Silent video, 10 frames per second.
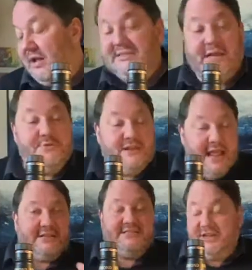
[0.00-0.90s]
So the
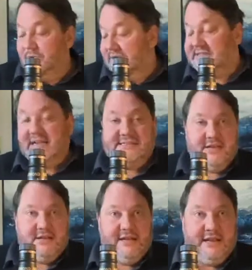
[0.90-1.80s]
next two whiskies
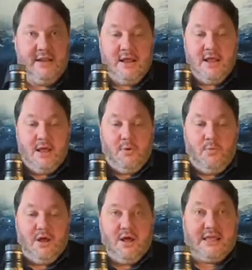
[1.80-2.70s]
certainly
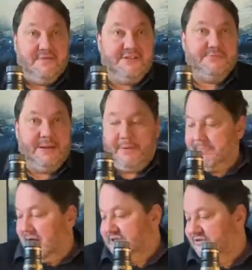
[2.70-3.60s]
were given to me by
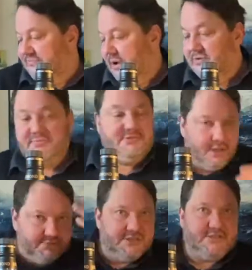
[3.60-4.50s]
Master of Malt.
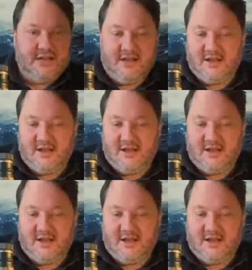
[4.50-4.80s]
So I'm just